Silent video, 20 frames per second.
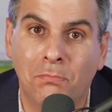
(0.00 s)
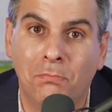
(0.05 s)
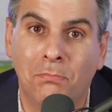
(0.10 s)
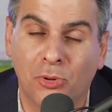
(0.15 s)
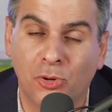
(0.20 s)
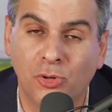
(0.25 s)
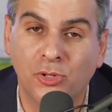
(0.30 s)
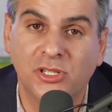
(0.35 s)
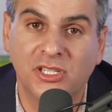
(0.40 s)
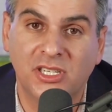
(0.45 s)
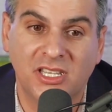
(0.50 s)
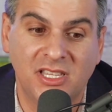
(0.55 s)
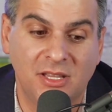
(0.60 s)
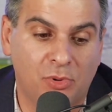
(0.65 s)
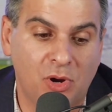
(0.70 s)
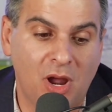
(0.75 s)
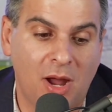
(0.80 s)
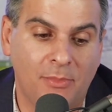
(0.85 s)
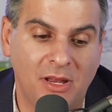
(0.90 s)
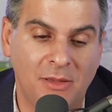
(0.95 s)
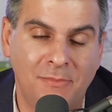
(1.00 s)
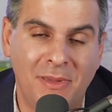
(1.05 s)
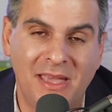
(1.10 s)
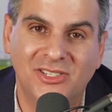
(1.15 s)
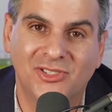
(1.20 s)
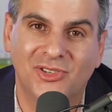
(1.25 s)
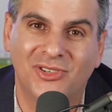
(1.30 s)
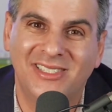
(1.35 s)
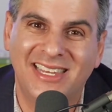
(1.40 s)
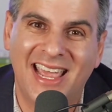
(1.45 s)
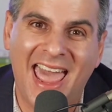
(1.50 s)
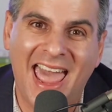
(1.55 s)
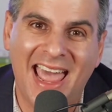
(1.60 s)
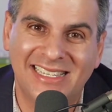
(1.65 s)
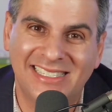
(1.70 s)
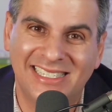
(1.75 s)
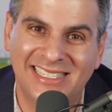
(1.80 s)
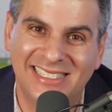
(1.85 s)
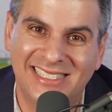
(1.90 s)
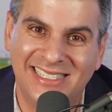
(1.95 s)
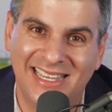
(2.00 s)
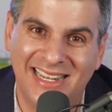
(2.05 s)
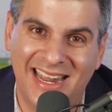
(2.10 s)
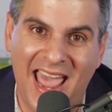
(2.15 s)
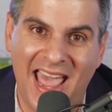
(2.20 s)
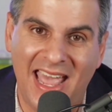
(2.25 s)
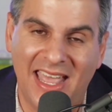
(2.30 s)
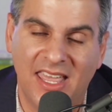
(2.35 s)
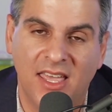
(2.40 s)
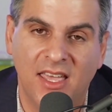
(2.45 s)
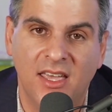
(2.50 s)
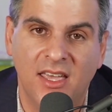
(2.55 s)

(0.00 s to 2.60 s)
purchasing the property based on taxes today,